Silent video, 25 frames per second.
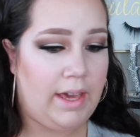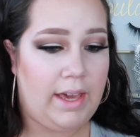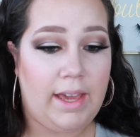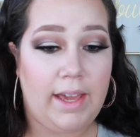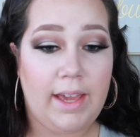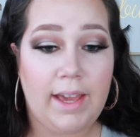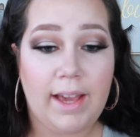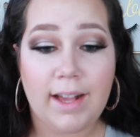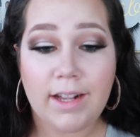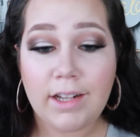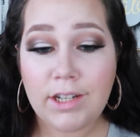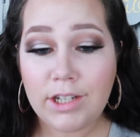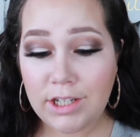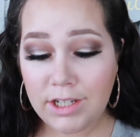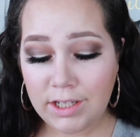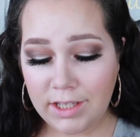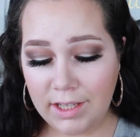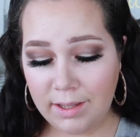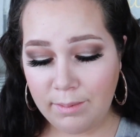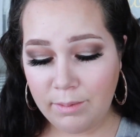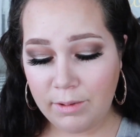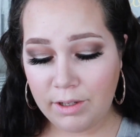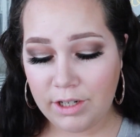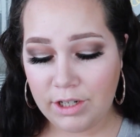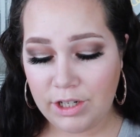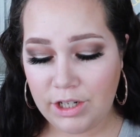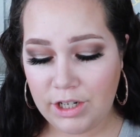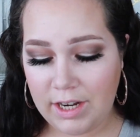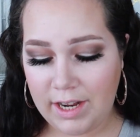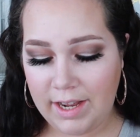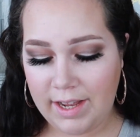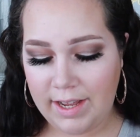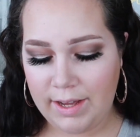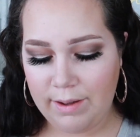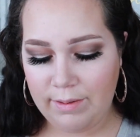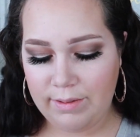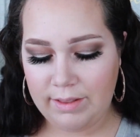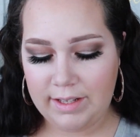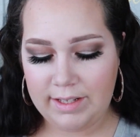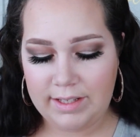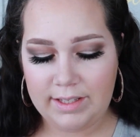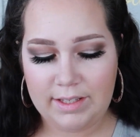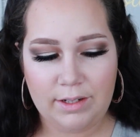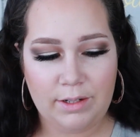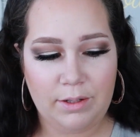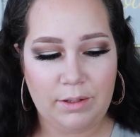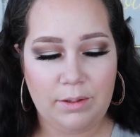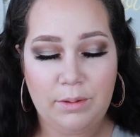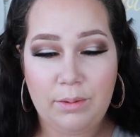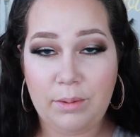I actually am gonna try out this
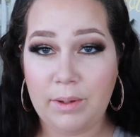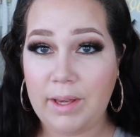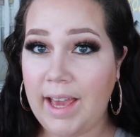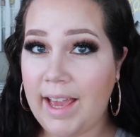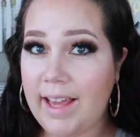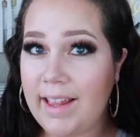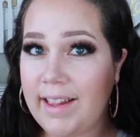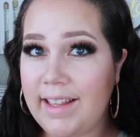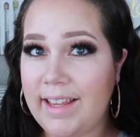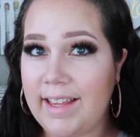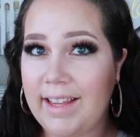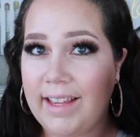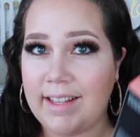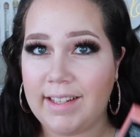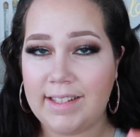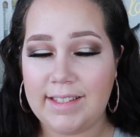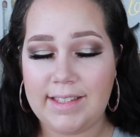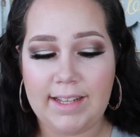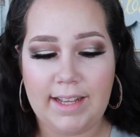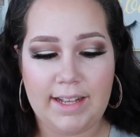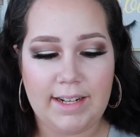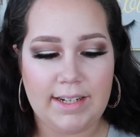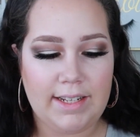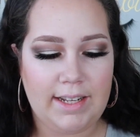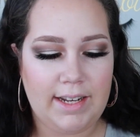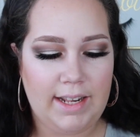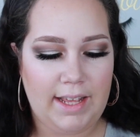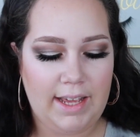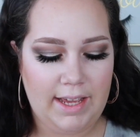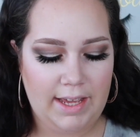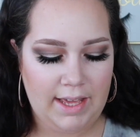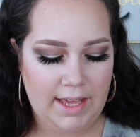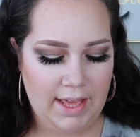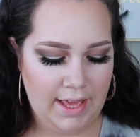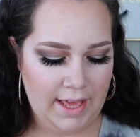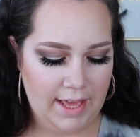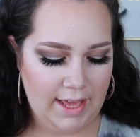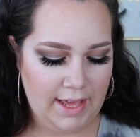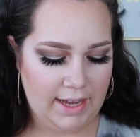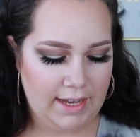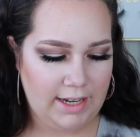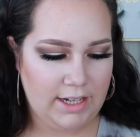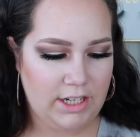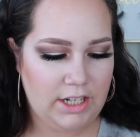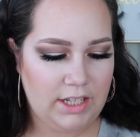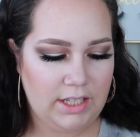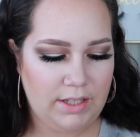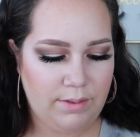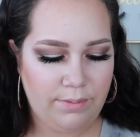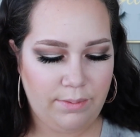new Kylie set today. I
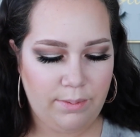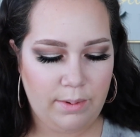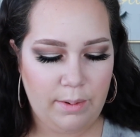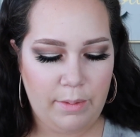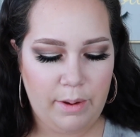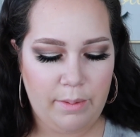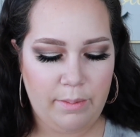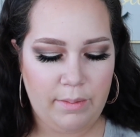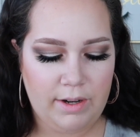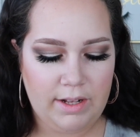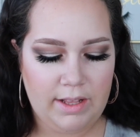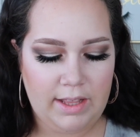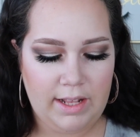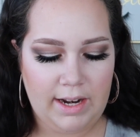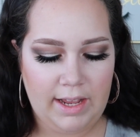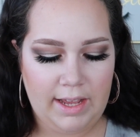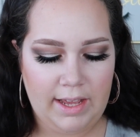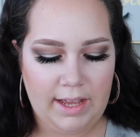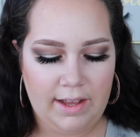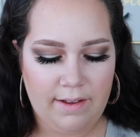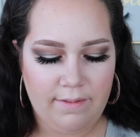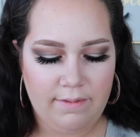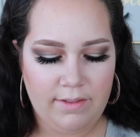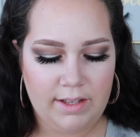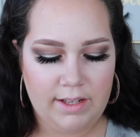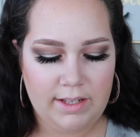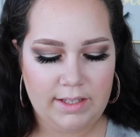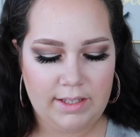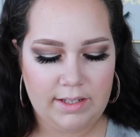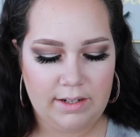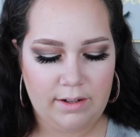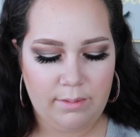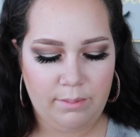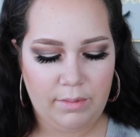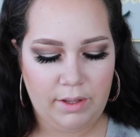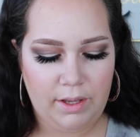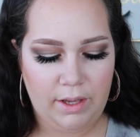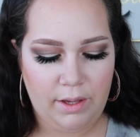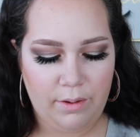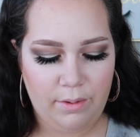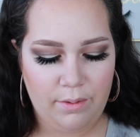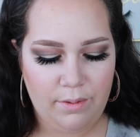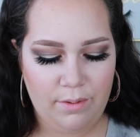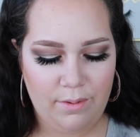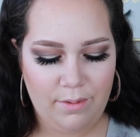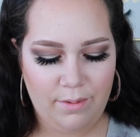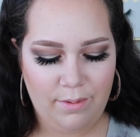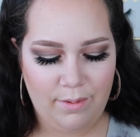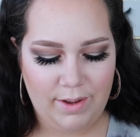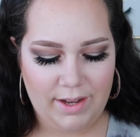just remembered that I have this and I'm like,
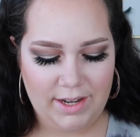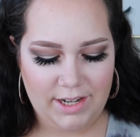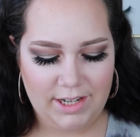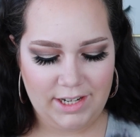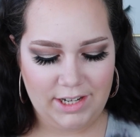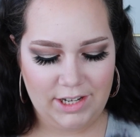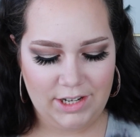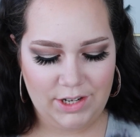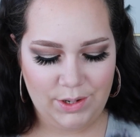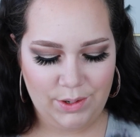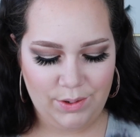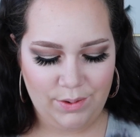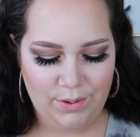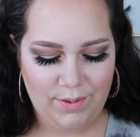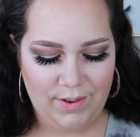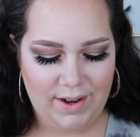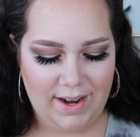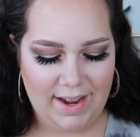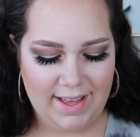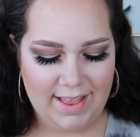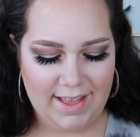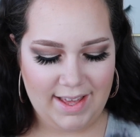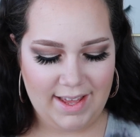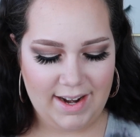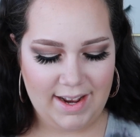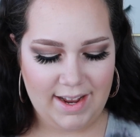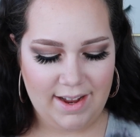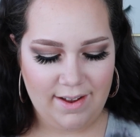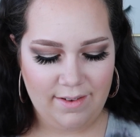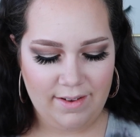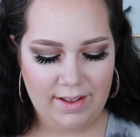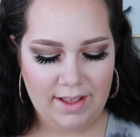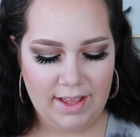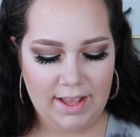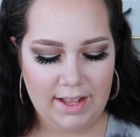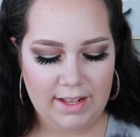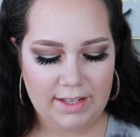ooh, I should try that out.